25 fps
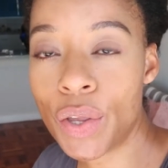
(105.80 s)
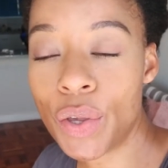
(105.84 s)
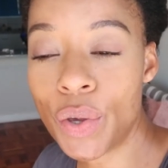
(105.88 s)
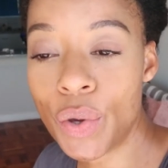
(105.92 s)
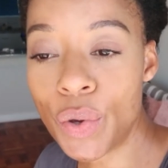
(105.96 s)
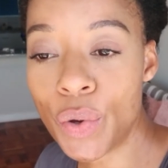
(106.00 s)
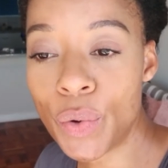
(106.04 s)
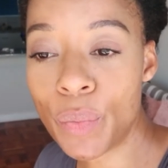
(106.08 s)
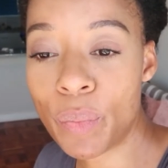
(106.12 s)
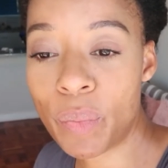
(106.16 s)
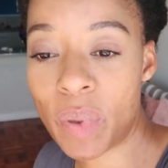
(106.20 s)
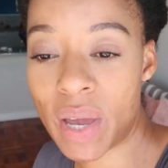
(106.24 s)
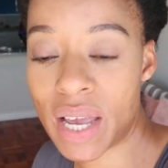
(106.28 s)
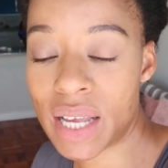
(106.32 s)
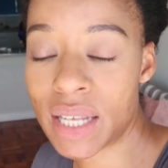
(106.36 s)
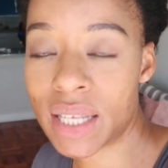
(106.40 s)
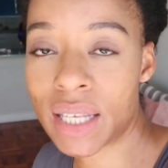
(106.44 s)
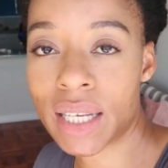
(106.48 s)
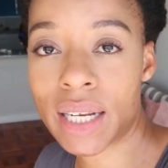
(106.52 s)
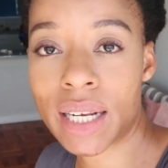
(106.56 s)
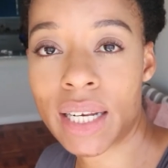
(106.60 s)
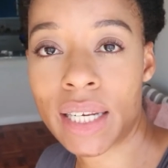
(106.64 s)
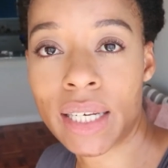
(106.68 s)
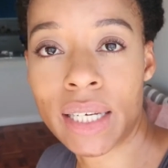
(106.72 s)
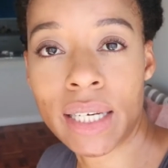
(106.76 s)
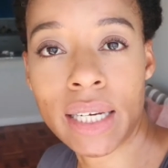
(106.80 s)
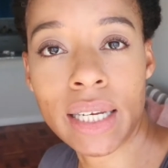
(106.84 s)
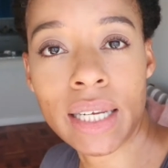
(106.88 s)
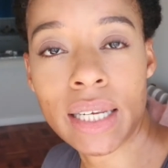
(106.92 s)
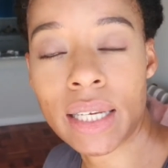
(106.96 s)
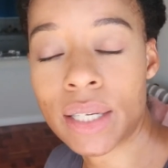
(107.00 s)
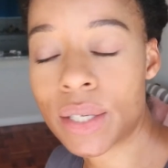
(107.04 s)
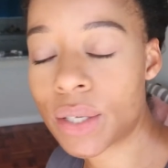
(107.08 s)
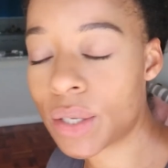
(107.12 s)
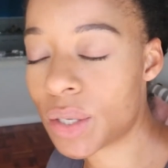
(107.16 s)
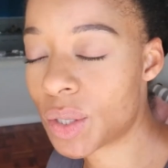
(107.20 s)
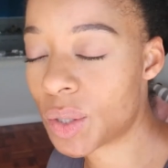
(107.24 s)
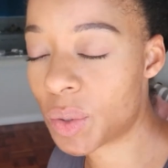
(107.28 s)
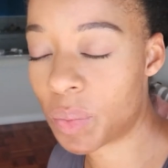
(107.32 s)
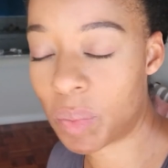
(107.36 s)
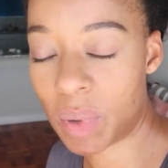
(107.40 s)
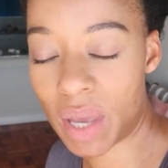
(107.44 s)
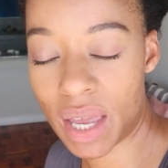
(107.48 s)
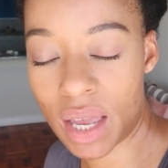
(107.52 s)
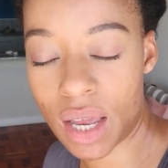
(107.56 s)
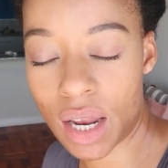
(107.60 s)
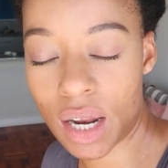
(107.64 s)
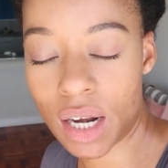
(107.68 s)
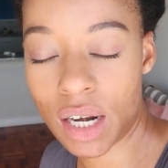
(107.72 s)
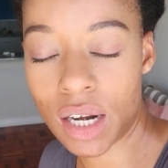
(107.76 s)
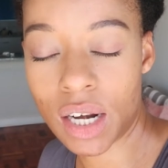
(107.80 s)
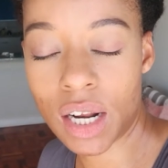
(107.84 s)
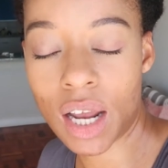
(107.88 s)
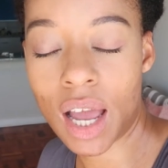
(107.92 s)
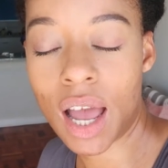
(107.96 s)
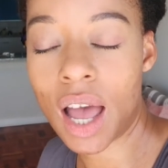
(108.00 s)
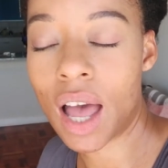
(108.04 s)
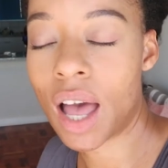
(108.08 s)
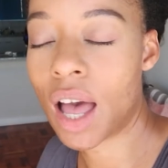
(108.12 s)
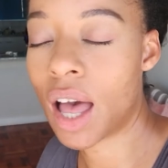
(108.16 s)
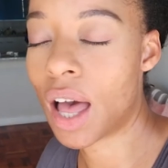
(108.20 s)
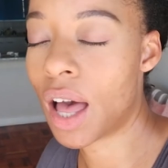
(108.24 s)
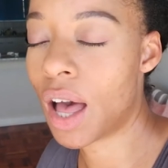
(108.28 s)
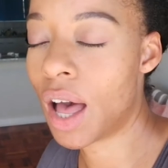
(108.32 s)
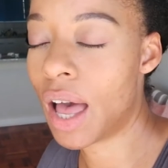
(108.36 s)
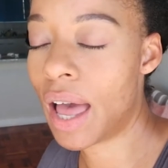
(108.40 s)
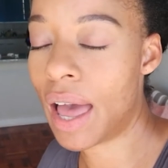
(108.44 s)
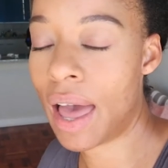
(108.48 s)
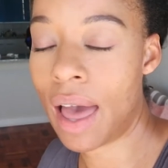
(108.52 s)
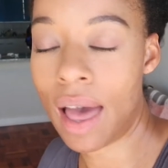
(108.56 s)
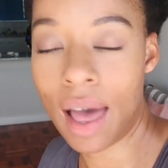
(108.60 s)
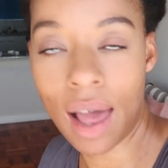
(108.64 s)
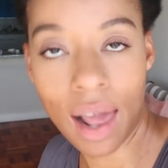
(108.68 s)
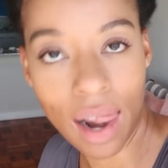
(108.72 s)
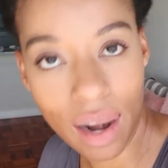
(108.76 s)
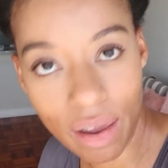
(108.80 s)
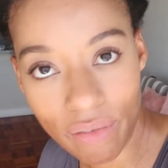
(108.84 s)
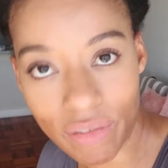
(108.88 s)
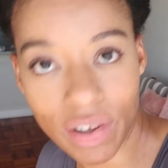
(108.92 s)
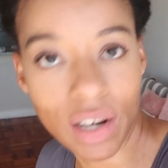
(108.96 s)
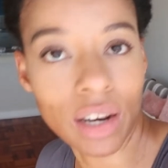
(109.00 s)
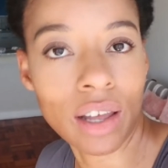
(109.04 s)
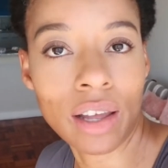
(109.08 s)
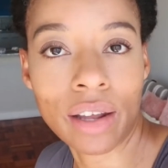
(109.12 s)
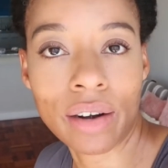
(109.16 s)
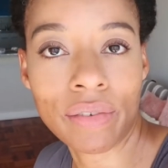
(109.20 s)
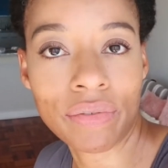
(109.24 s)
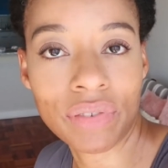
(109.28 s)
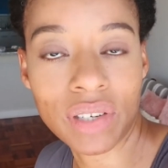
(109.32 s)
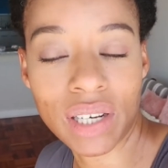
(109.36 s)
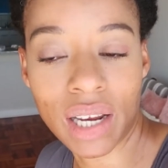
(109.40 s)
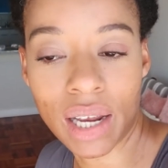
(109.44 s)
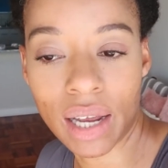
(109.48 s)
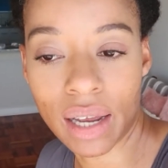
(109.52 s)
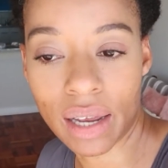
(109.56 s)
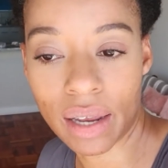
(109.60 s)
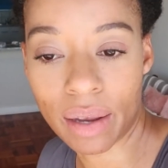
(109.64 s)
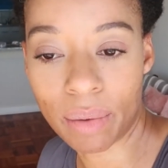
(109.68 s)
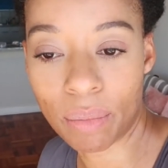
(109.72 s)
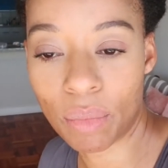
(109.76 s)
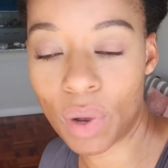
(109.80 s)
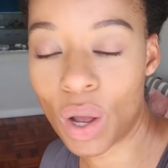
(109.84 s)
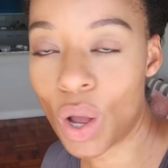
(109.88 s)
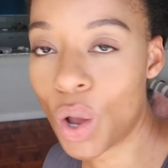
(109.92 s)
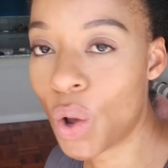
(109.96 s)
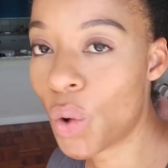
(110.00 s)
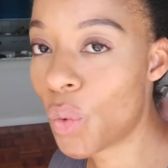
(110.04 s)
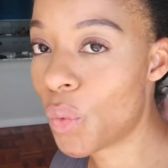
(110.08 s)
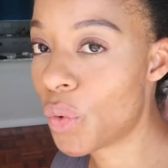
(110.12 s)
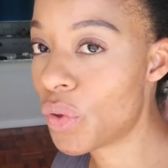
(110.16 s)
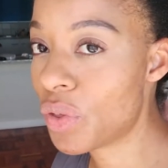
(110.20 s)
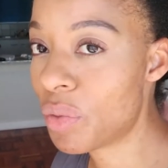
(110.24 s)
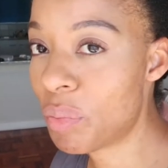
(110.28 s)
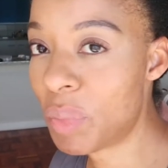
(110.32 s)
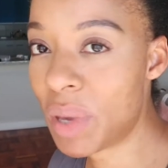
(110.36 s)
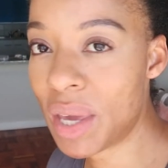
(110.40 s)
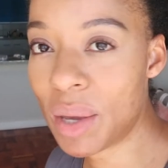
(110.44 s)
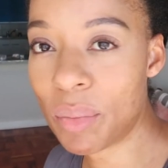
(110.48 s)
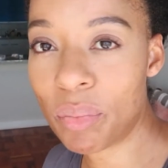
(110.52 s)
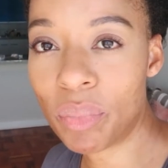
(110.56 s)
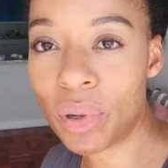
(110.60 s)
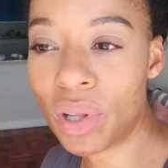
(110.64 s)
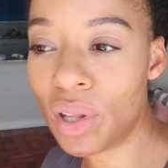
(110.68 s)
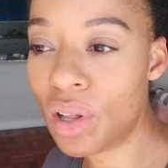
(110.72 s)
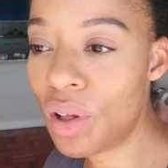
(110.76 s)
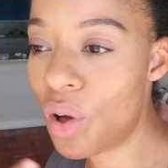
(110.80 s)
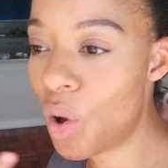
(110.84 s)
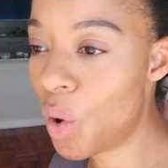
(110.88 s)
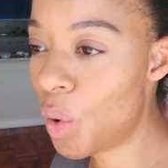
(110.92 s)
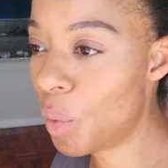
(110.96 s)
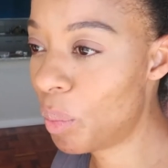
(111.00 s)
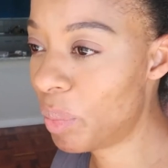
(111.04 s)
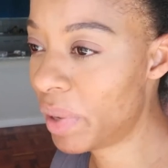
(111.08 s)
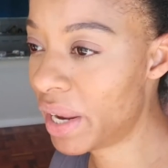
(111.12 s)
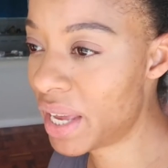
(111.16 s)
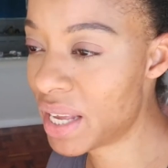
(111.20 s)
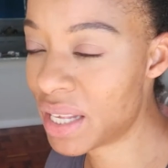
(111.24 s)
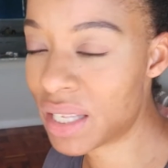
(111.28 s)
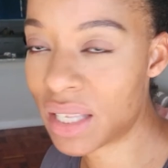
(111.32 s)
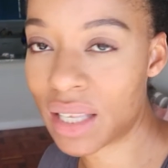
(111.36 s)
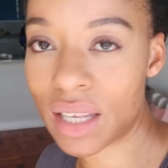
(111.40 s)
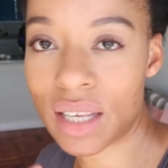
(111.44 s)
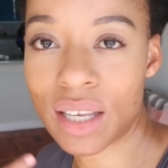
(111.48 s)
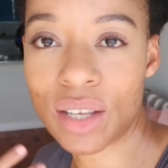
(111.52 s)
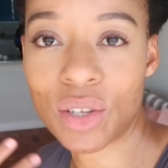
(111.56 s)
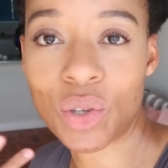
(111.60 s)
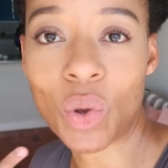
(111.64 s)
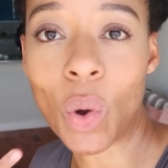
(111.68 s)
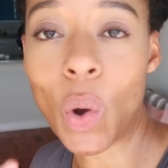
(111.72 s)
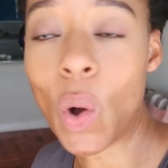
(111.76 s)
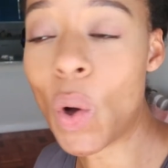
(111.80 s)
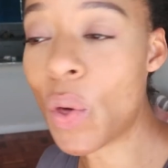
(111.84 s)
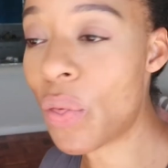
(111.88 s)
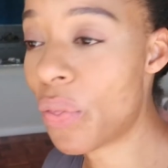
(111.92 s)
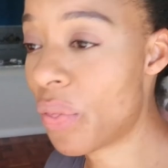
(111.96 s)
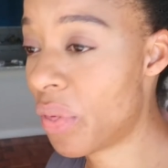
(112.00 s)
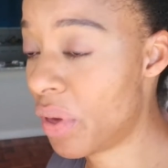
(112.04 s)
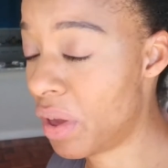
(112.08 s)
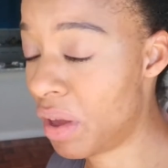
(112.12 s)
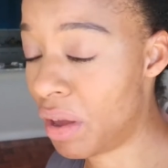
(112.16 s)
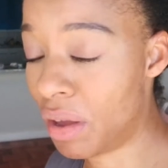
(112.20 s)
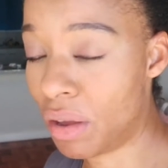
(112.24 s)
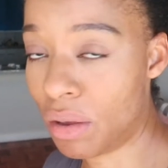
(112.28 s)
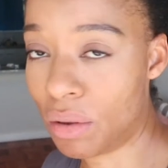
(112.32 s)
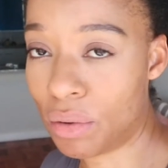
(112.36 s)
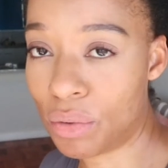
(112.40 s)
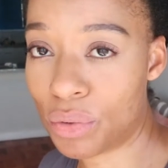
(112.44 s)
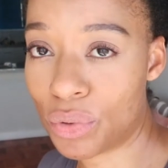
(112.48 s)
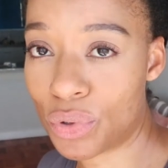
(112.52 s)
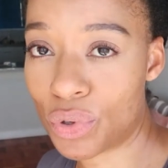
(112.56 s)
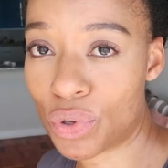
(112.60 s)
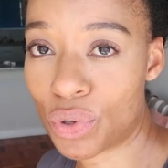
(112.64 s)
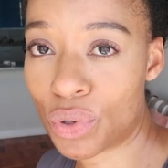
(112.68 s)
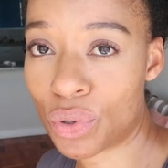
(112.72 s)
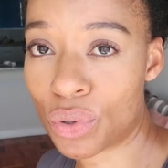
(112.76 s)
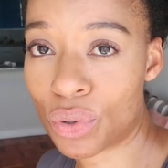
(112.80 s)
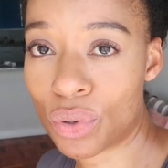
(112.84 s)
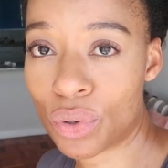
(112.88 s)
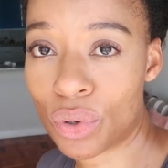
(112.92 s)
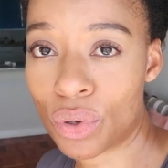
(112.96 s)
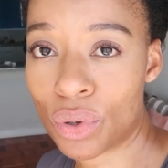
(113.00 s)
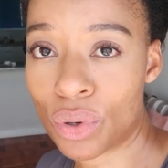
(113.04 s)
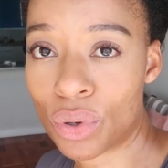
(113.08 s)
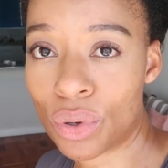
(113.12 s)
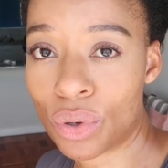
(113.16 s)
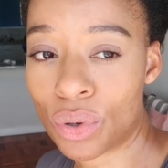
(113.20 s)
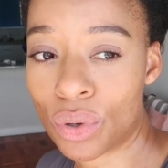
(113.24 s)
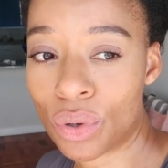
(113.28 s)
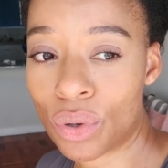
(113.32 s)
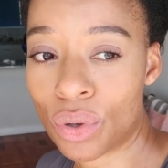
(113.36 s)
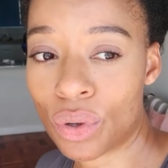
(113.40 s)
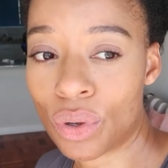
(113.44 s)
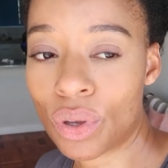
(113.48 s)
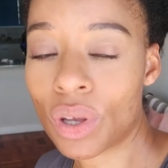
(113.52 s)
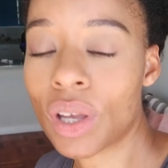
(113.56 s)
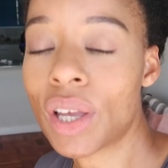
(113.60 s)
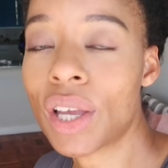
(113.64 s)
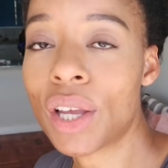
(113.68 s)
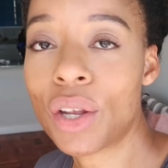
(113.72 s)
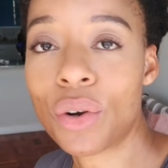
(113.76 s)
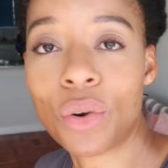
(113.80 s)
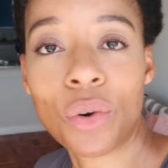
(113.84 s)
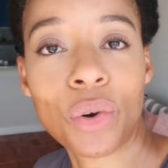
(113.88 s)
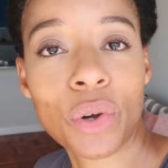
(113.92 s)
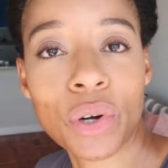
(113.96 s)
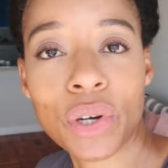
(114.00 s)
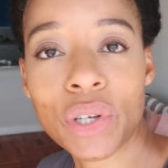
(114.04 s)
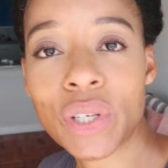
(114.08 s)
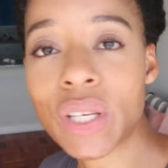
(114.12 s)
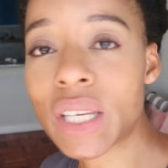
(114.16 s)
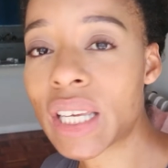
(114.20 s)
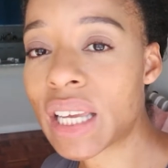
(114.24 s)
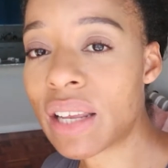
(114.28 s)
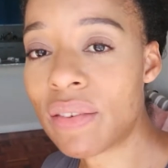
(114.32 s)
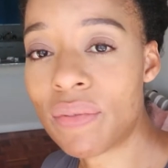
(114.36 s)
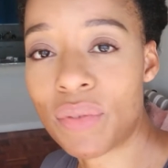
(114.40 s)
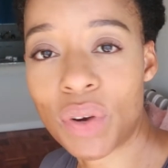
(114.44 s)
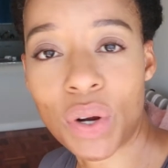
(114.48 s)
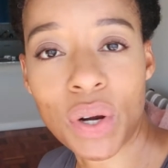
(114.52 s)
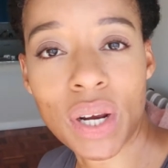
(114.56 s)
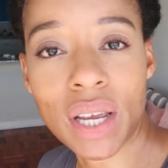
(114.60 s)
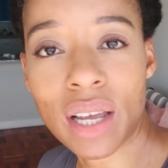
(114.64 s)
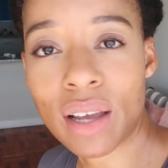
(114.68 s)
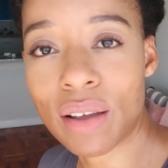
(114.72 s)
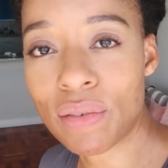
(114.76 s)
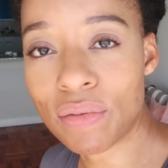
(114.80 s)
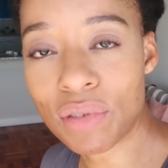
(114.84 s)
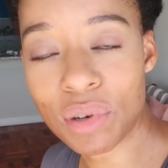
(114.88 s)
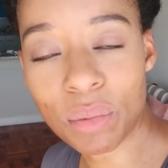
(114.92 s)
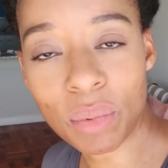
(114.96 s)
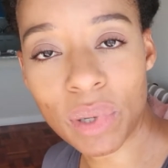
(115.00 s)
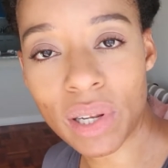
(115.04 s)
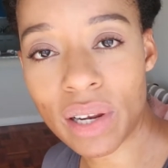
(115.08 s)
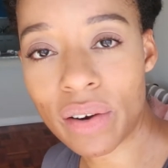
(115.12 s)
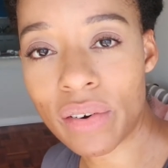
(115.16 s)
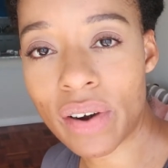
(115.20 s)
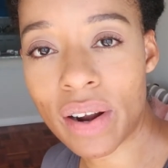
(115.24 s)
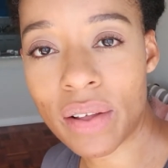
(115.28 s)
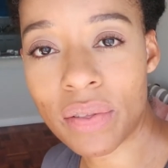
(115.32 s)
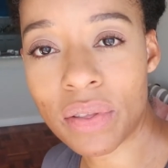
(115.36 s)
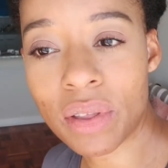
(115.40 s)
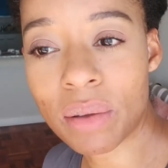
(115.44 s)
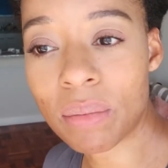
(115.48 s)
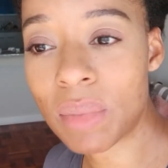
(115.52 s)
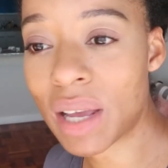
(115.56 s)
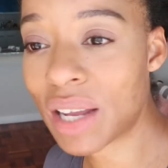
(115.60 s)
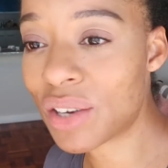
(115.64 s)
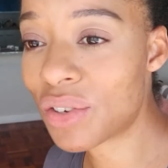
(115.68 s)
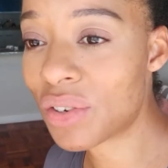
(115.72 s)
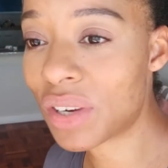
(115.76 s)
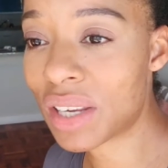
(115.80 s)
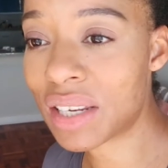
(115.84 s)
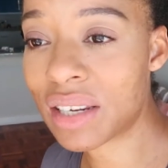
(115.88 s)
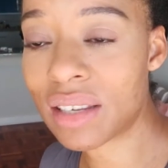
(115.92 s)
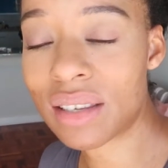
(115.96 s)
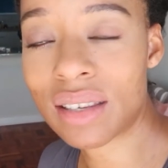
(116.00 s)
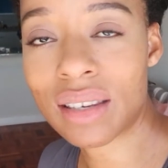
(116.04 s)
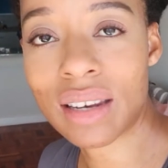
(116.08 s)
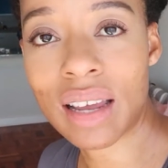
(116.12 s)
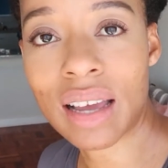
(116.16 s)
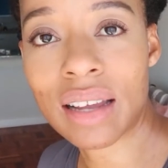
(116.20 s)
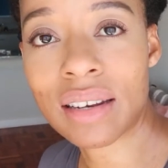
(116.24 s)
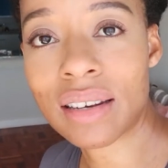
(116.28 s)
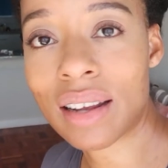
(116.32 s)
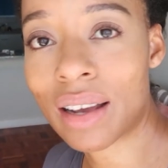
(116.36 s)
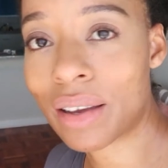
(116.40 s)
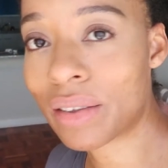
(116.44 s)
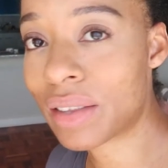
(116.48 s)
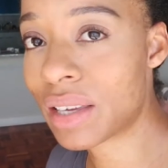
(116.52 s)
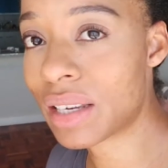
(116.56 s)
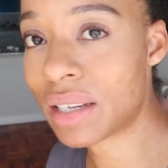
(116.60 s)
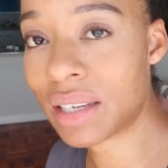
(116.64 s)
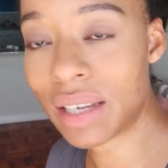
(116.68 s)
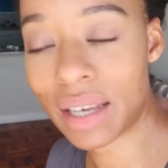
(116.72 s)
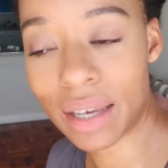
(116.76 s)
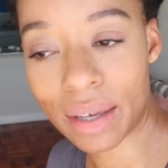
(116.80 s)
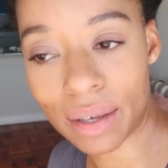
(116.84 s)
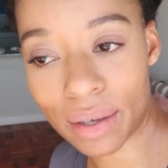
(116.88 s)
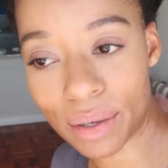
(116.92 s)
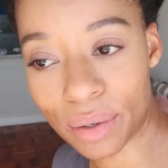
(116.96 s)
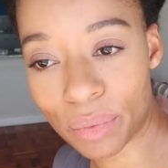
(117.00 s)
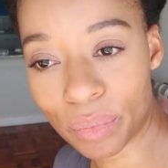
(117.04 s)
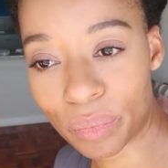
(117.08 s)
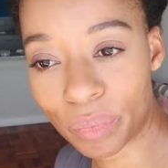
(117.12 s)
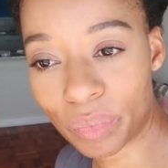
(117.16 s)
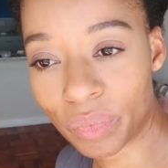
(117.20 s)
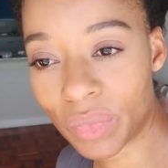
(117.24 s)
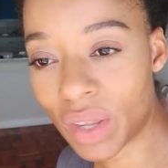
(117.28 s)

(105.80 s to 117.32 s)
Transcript: you basically need to spend a hell of a lot of time with people or places or things in order to get very comfortable around them and to understand how they tick.